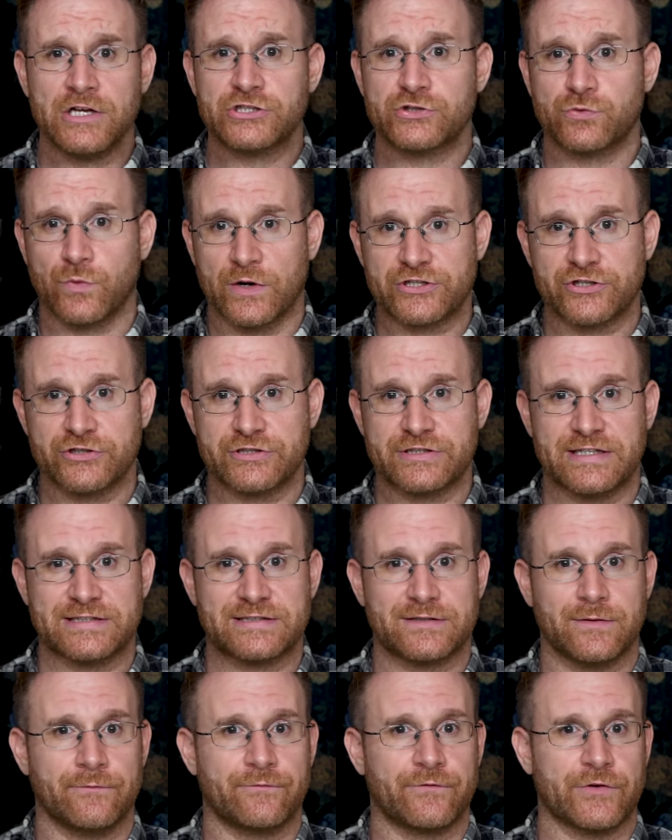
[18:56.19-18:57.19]
Switch your
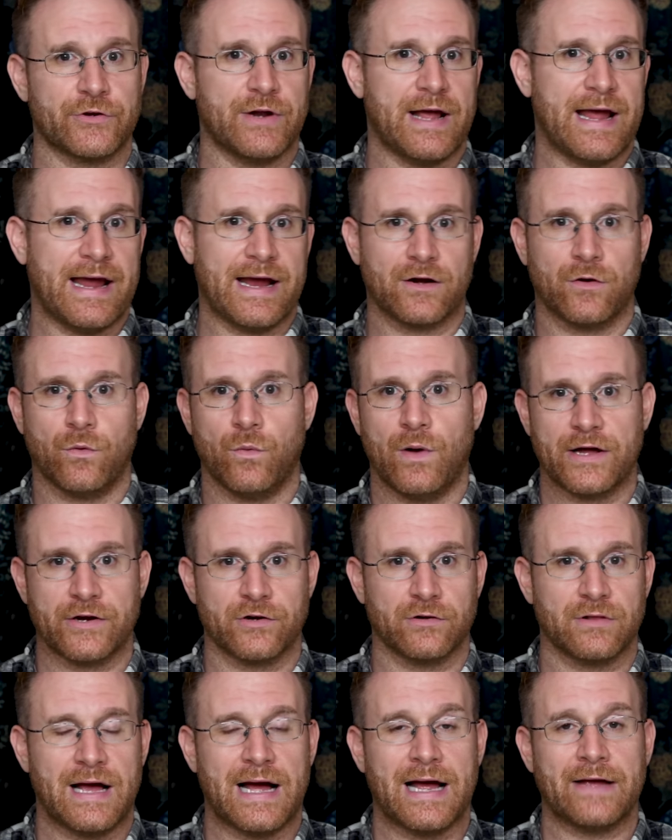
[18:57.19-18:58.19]
system for you to handle while
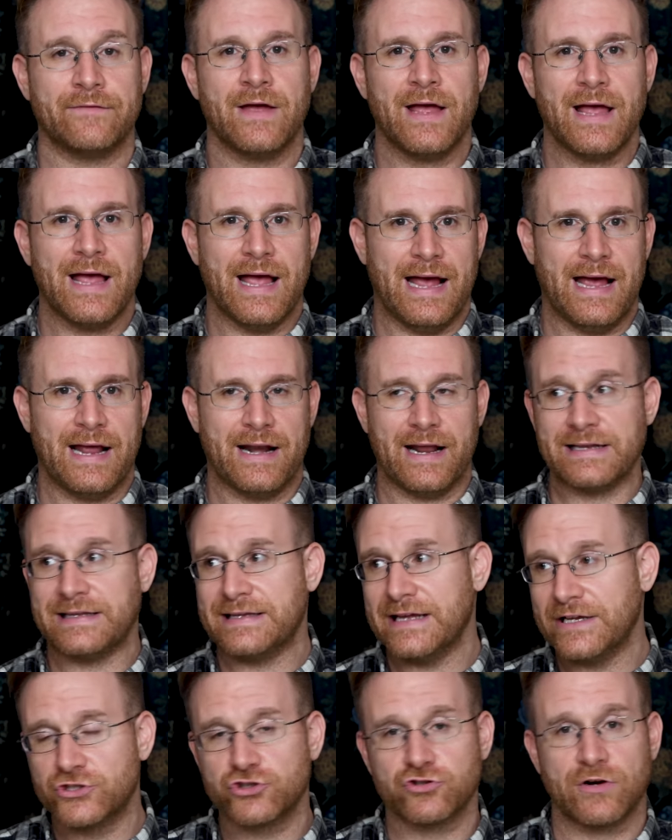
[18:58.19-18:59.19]
you're live, and I
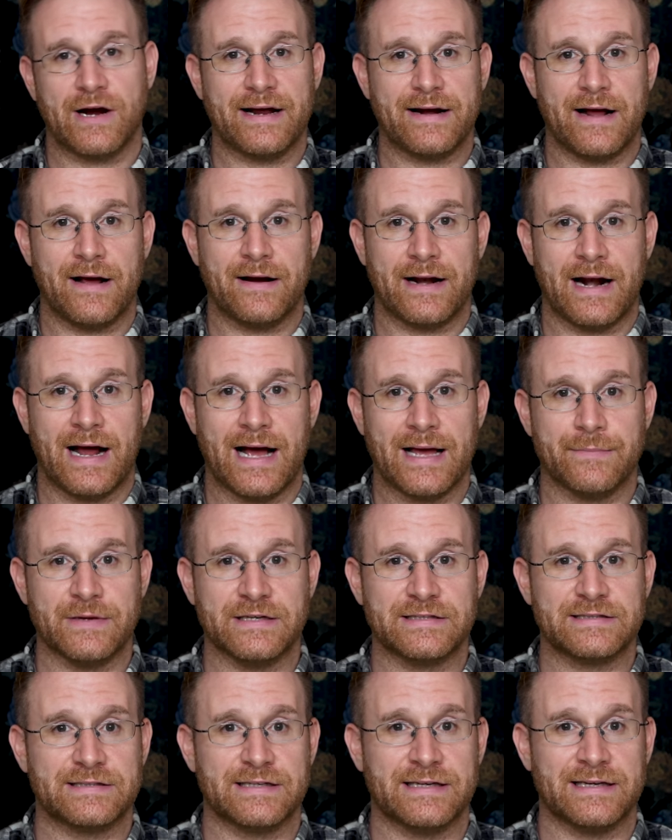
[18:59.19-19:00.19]
did try it out at
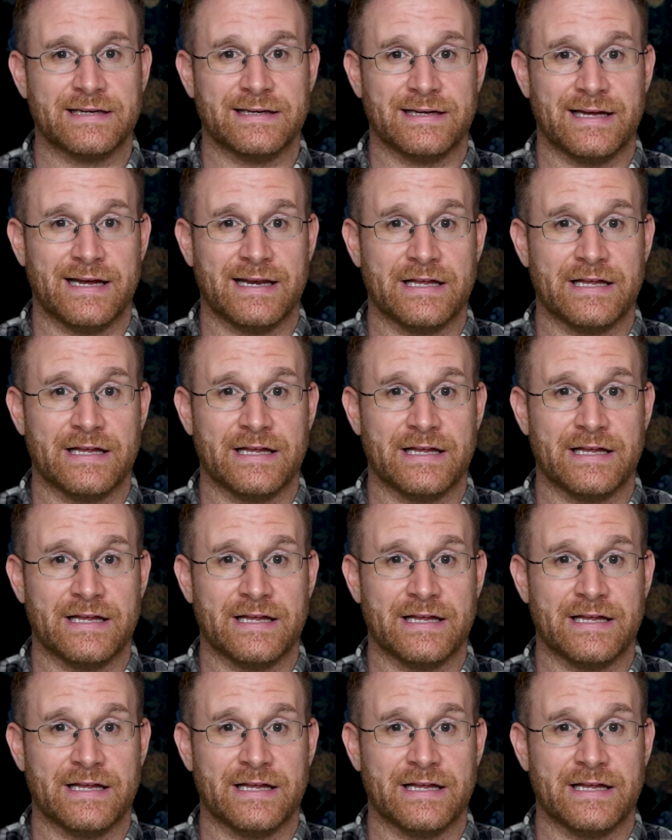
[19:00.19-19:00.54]
IBC.